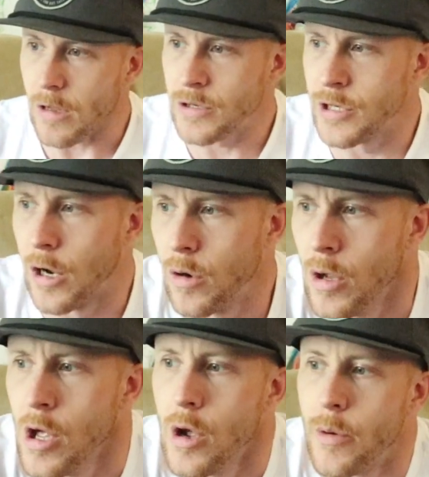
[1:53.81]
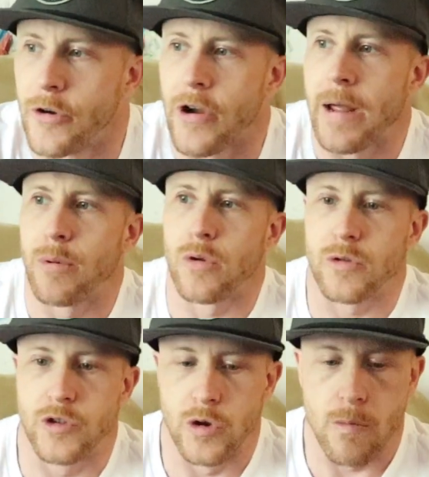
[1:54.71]
So when you're able
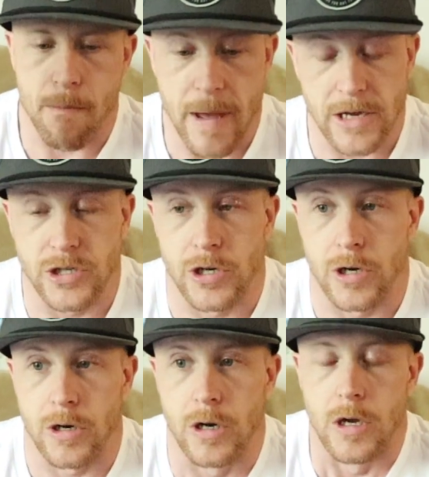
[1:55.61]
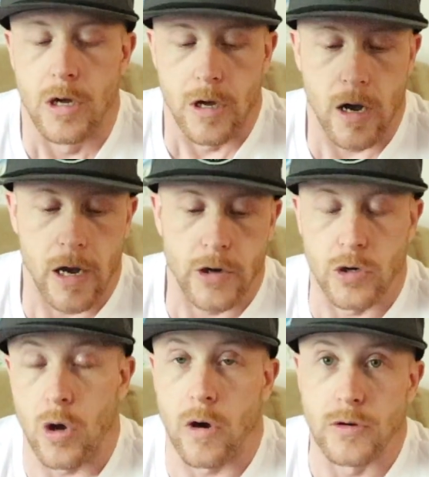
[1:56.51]
to measure your
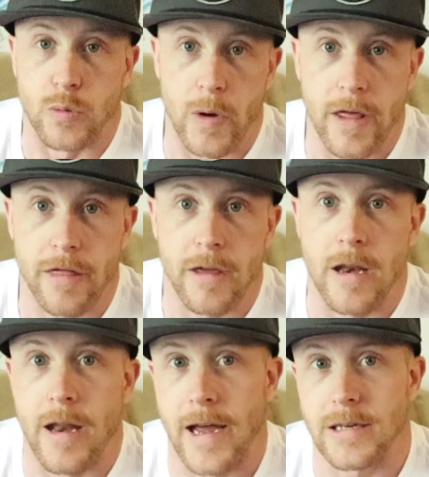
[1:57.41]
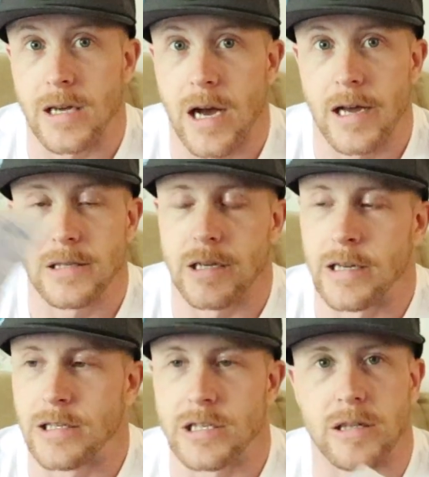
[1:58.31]
dog's width and neck size,
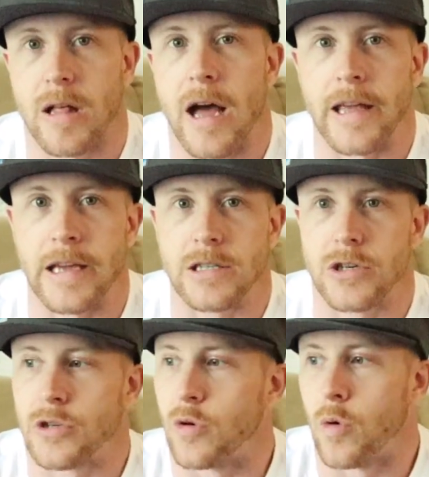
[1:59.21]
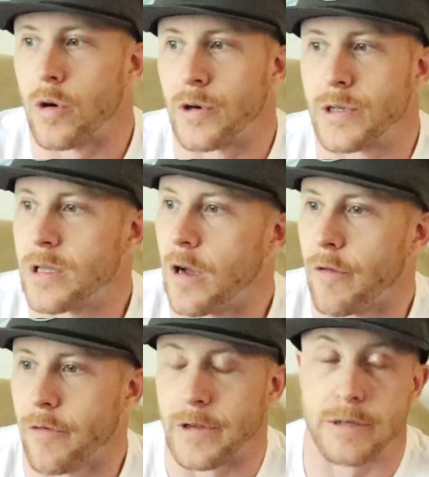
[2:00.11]
it's just a lot easier to order
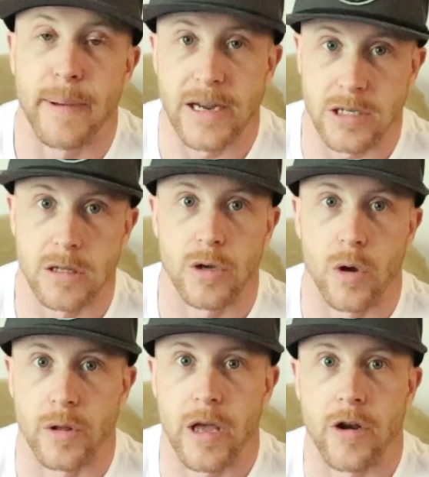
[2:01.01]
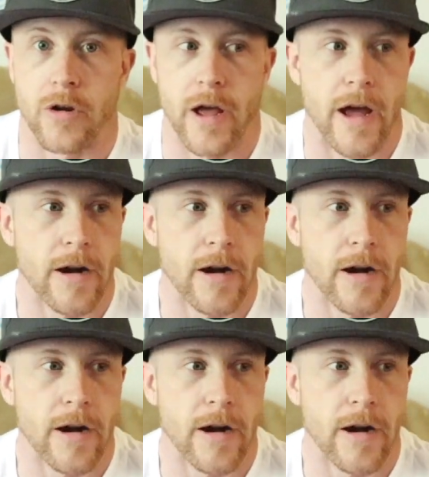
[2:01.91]
stuff, especially on the internet.